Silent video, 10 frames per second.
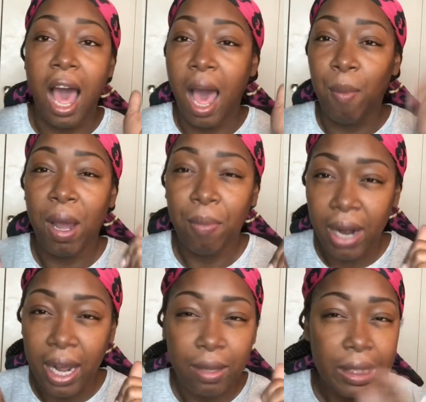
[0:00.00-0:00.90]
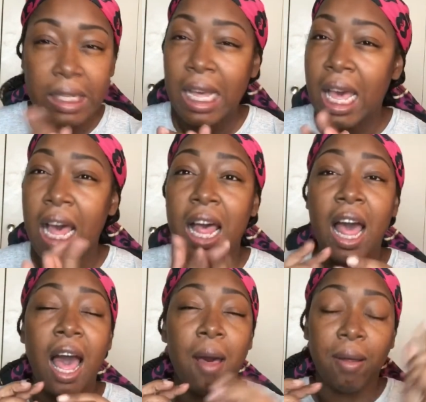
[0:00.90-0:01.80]
My brows,
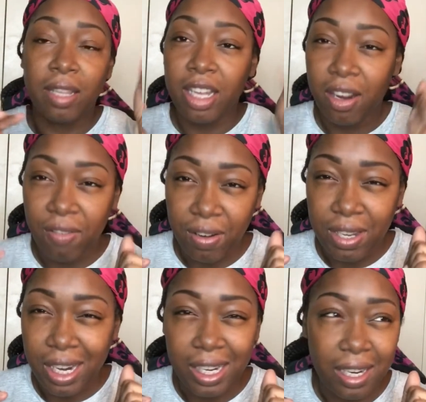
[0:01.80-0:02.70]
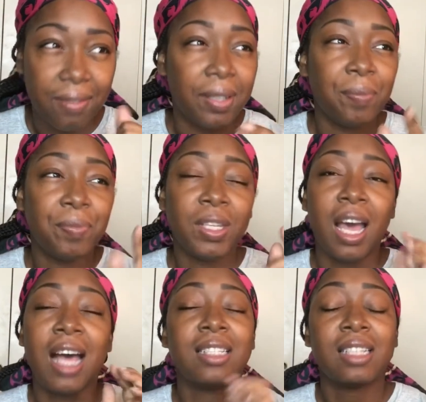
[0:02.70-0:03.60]
they are very uneven.
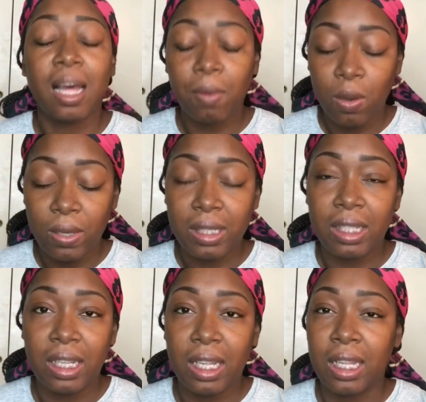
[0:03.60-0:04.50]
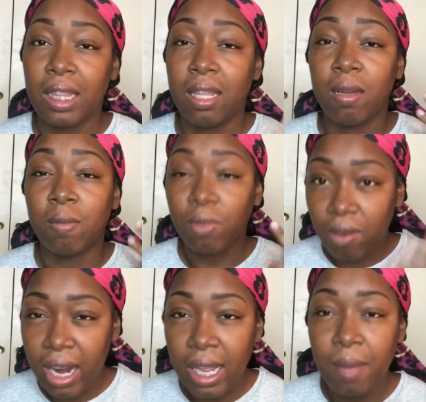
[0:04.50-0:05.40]
I stopped going to get them
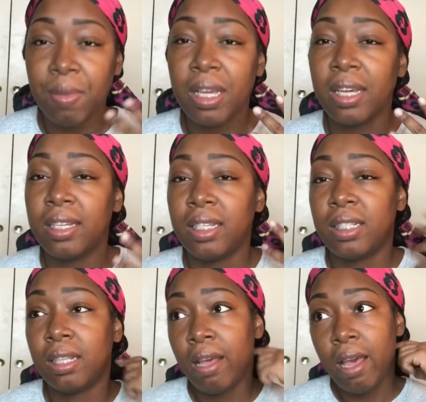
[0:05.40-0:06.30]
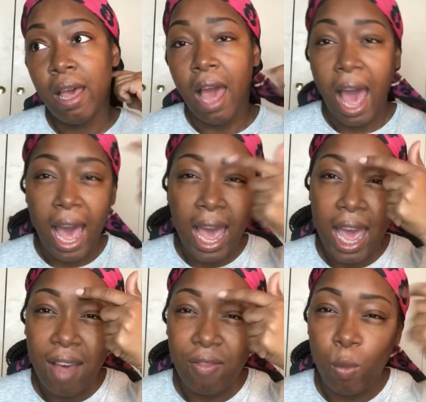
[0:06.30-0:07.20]
threaded because I
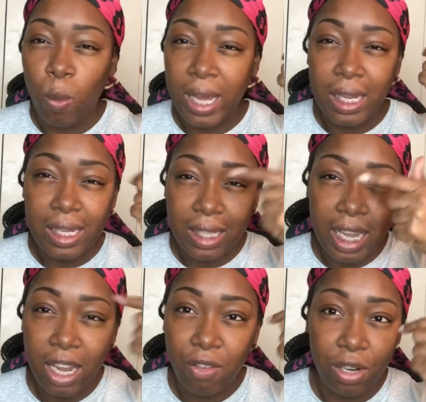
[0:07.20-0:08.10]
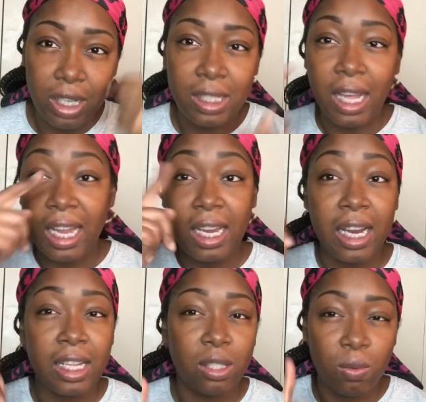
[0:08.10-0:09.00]
have way less hair on this side than
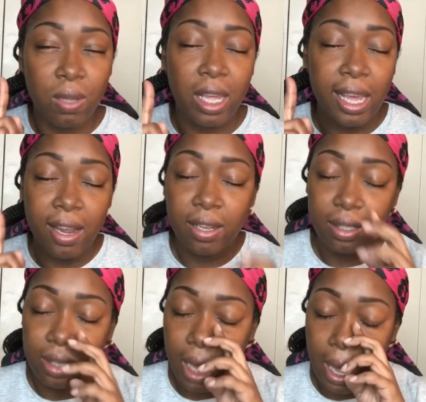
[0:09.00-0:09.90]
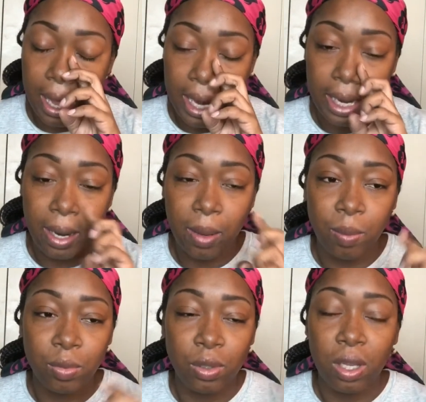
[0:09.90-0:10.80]
I do hair.
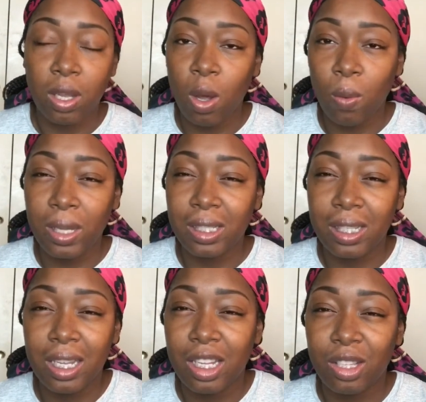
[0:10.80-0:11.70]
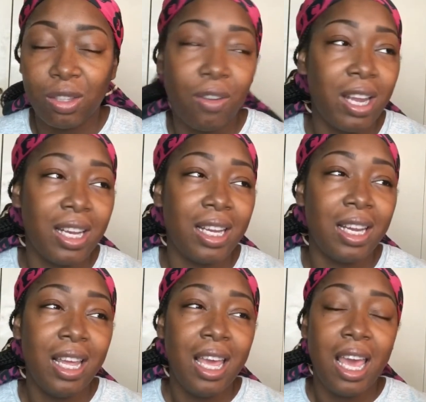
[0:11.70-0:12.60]
And going to get it threaded,
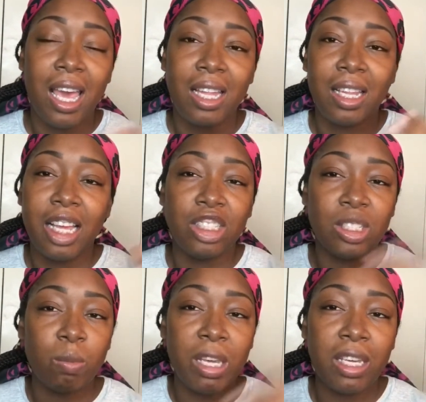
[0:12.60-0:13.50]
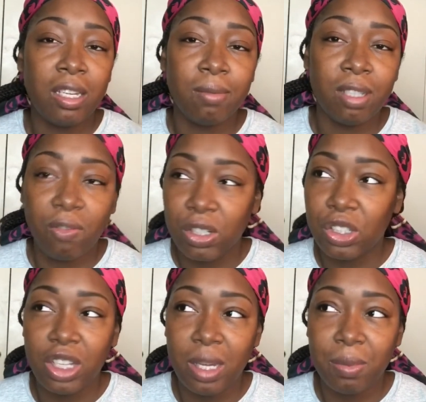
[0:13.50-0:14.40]
and they just making them different
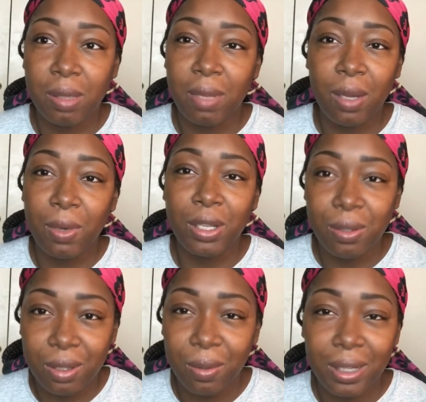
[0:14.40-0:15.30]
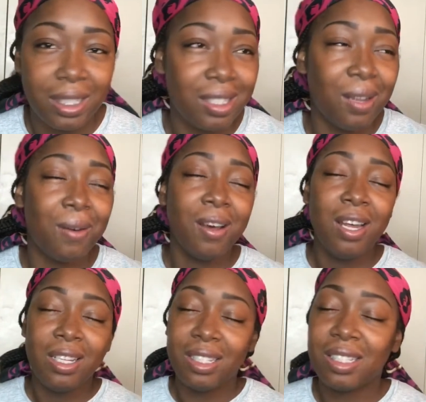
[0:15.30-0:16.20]
shapes. I'm like, what are you doing? So
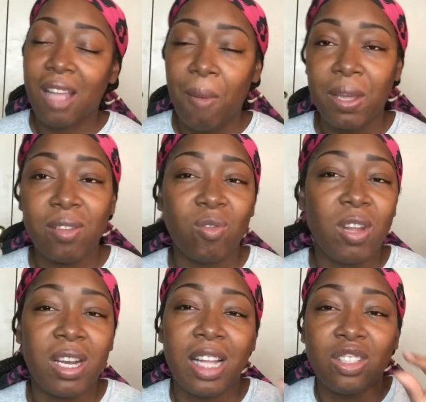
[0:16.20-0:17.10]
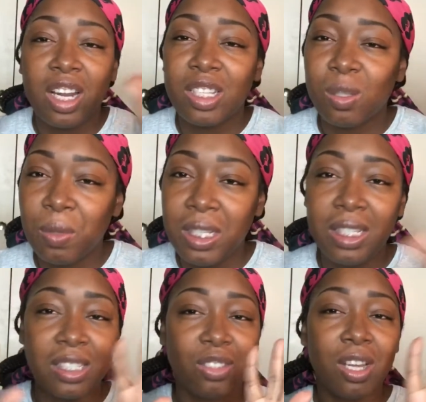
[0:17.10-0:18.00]
just stop getting threaded. And I try to
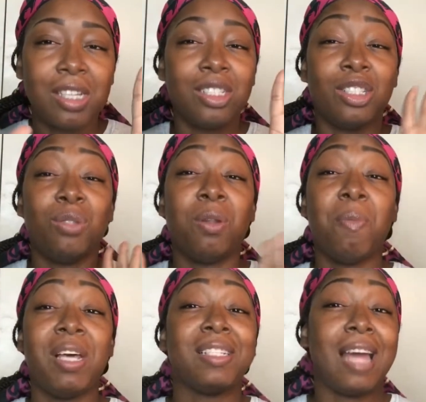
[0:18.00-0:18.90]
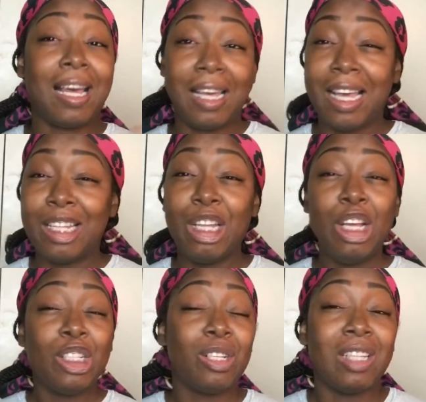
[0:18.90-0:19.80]
tweeze and try to just do the best I can
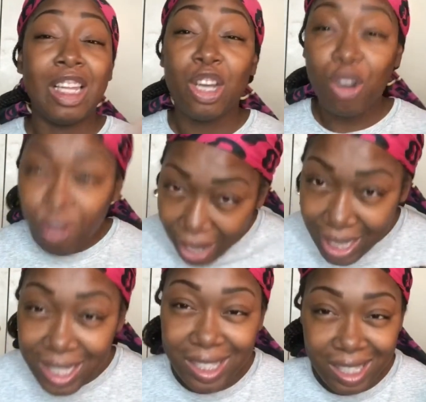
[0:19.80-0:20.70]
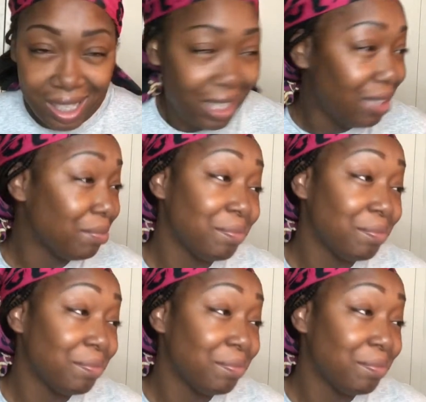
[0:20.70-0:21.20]
so they look crazy.